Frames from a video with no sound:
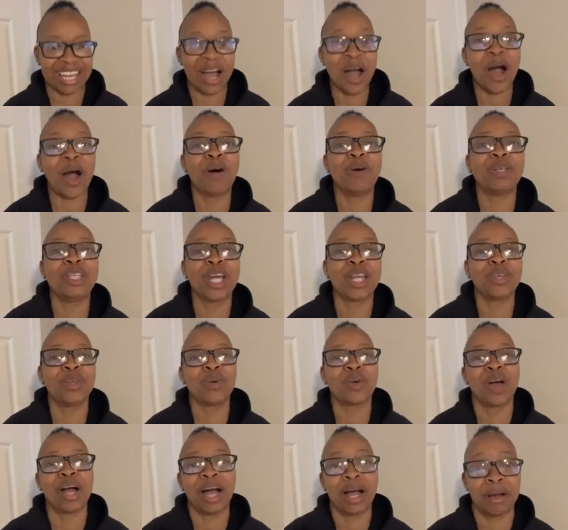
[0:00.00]
how did you
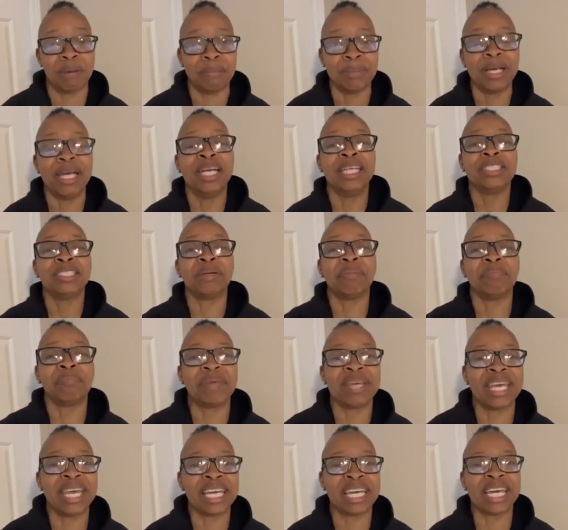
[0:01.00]
come to
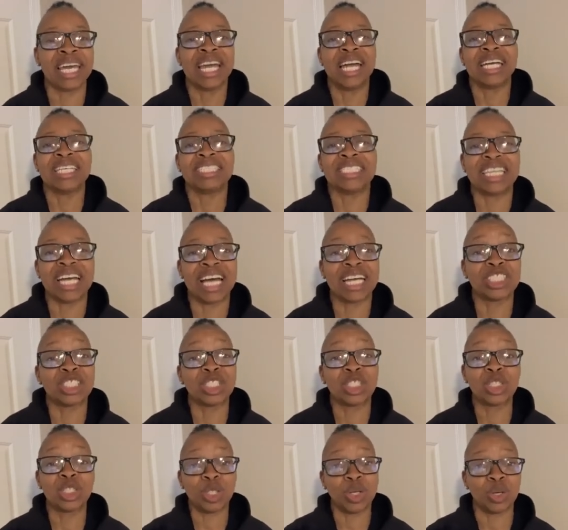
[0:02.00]
make that
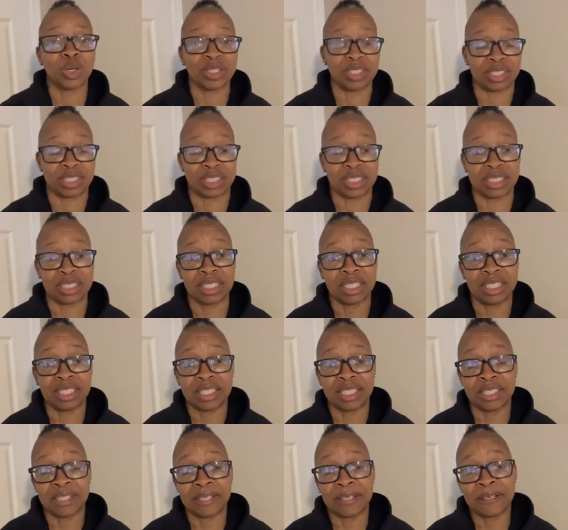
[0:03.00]
choice?
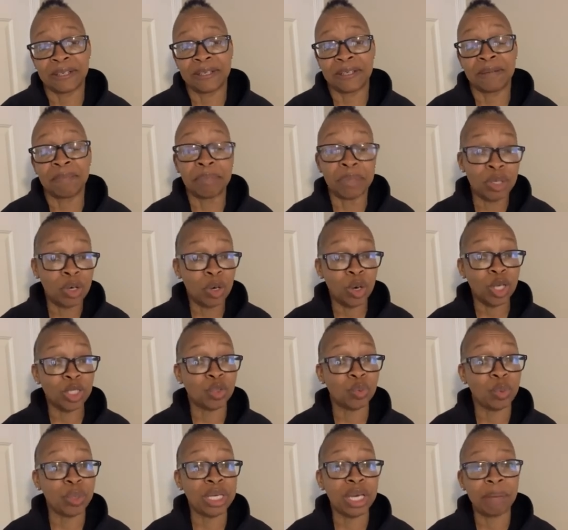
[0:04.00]
Because
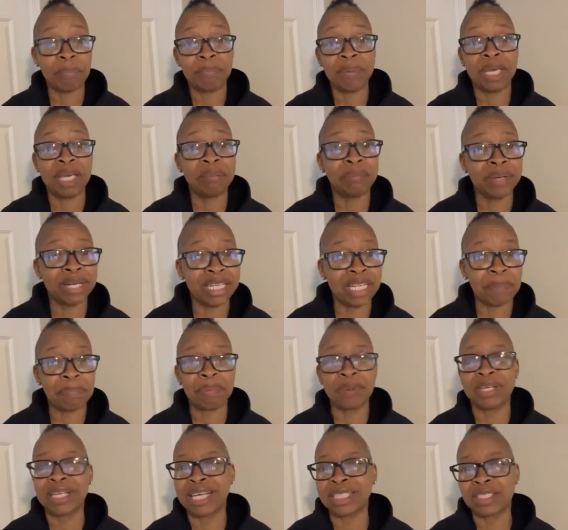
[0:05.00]
we are being
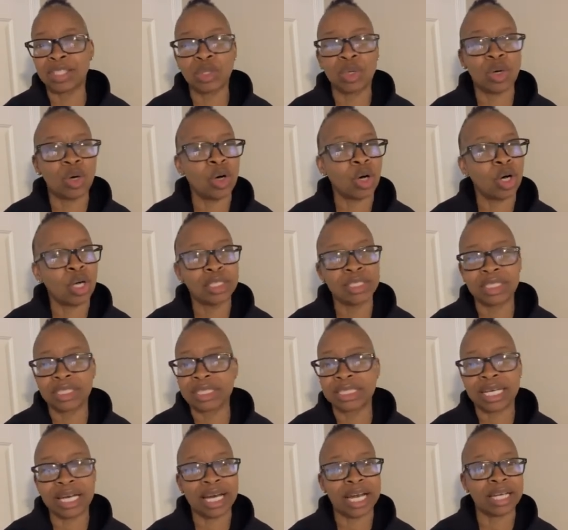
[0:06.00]
manipulated all the
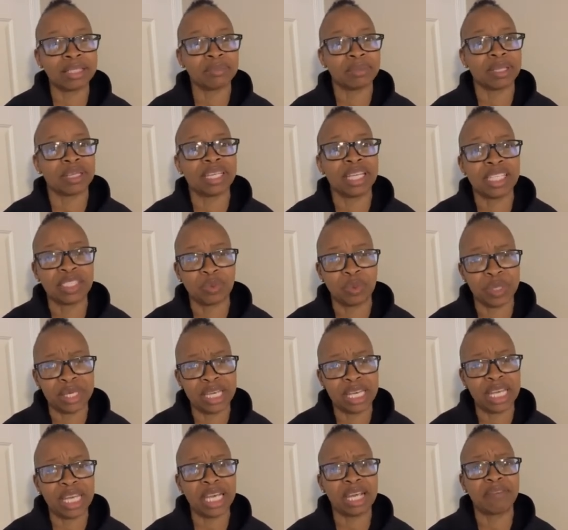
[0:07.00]
time by things we
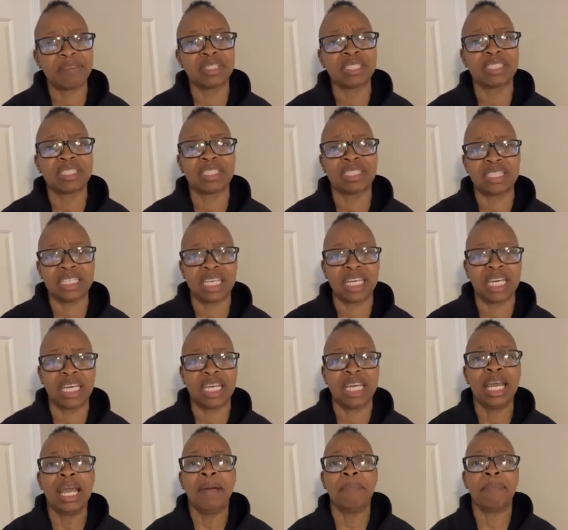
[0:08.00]
hear and
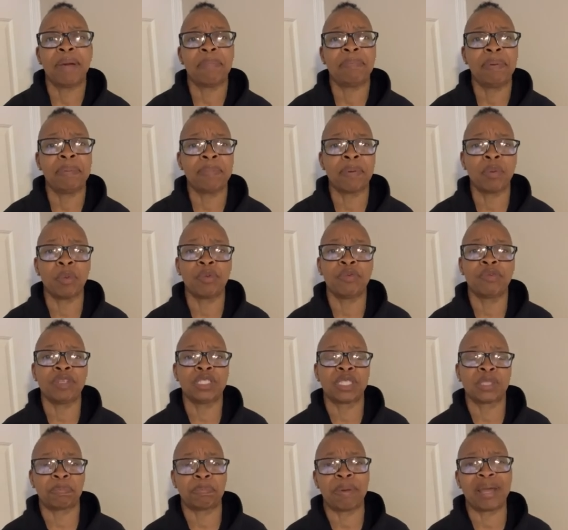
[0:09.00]
see, by people we
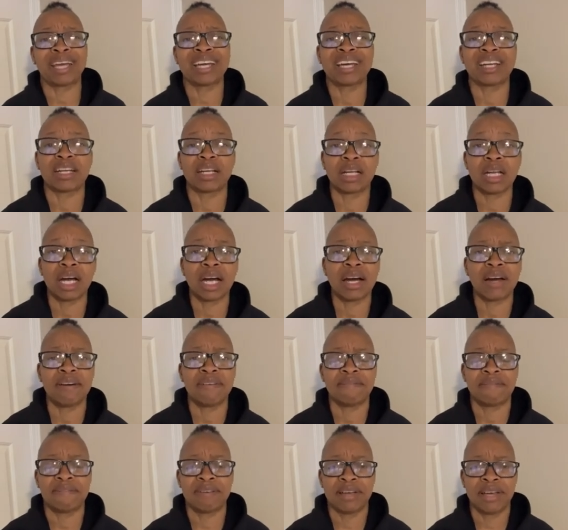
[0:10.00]
respect and
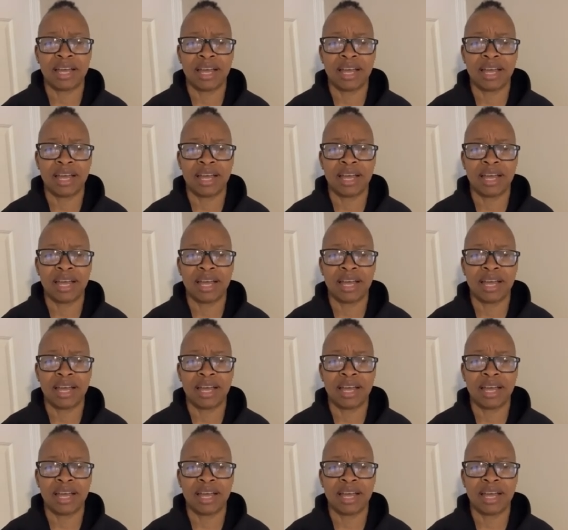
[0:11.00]
love.